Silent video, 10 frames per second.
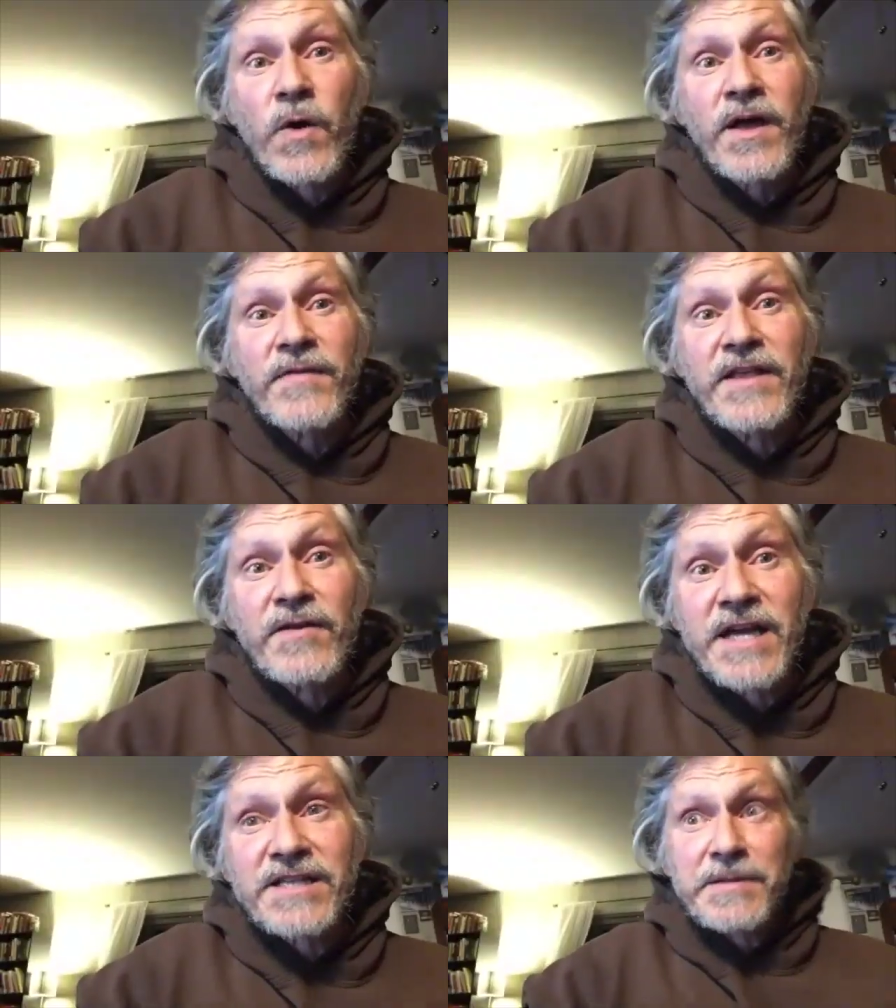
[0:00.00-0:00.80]
then you're
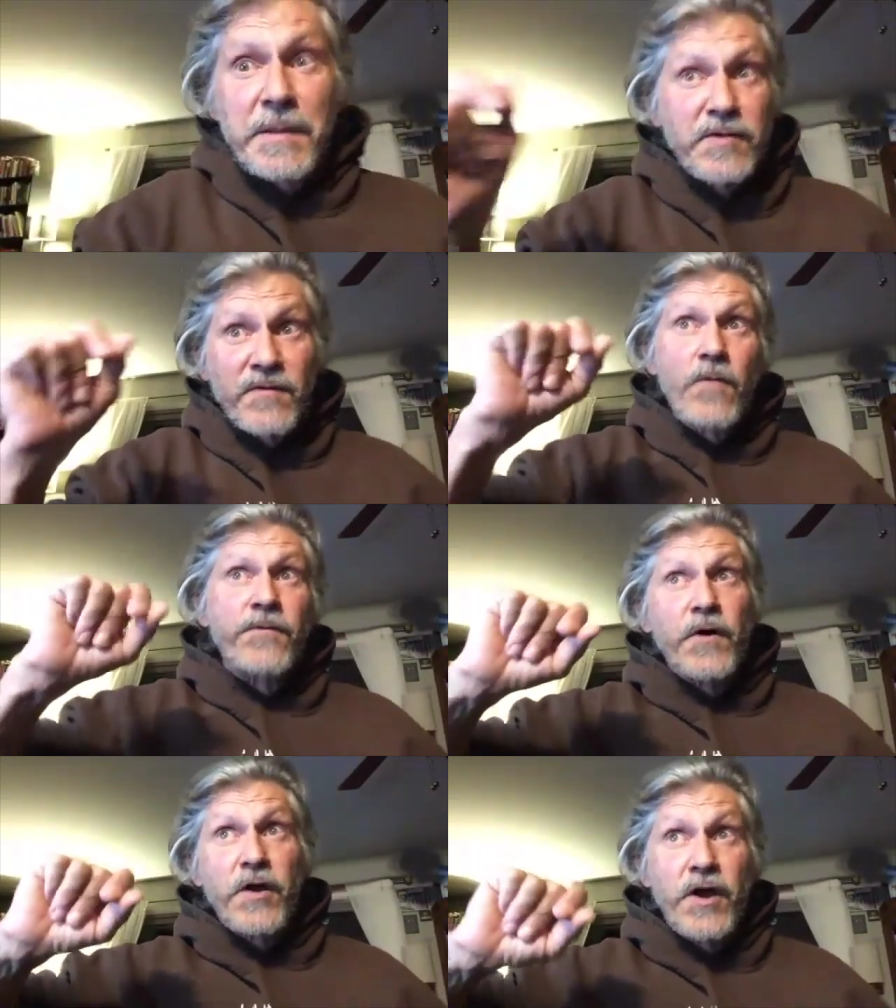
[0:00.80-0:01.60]
asking them to vote
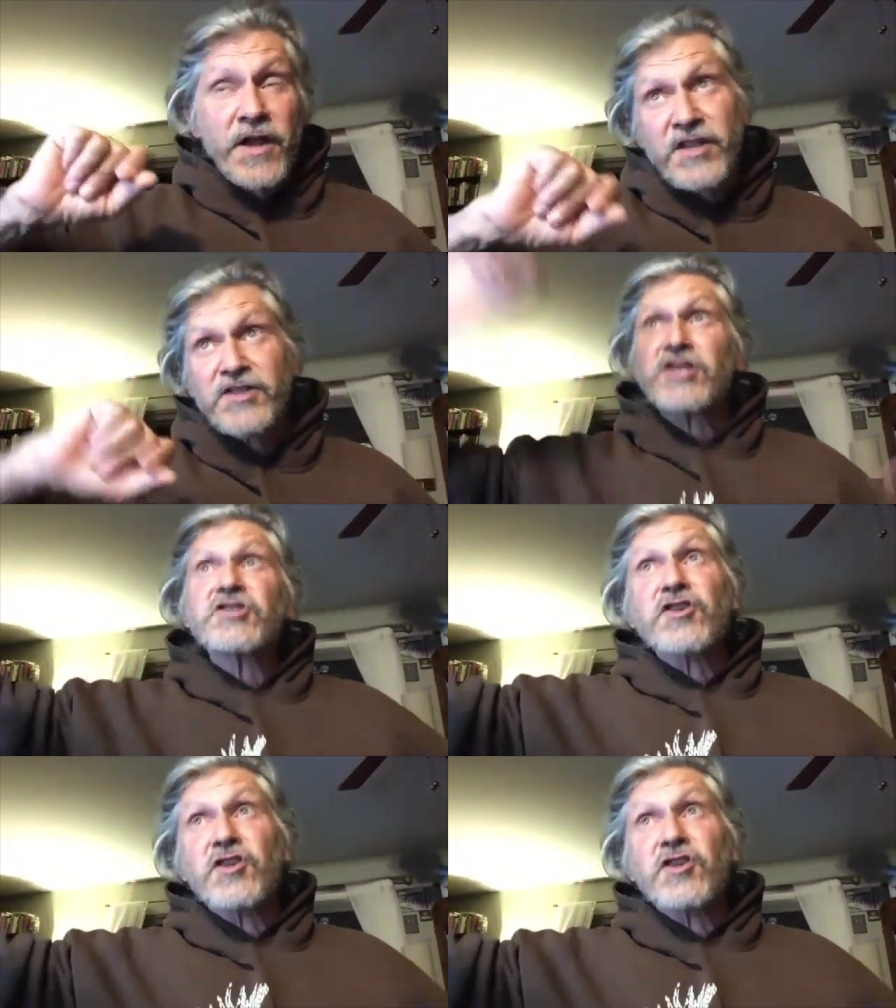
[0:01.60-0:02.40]
for an
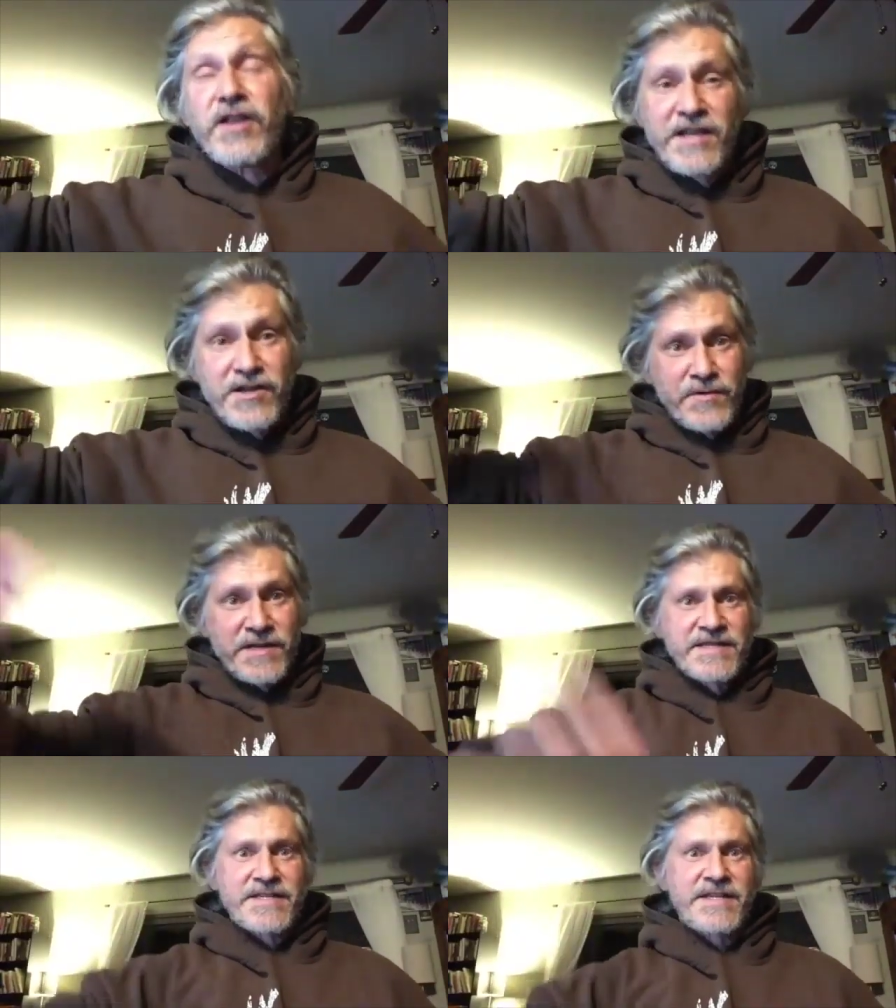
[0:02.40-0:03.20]
additional increase.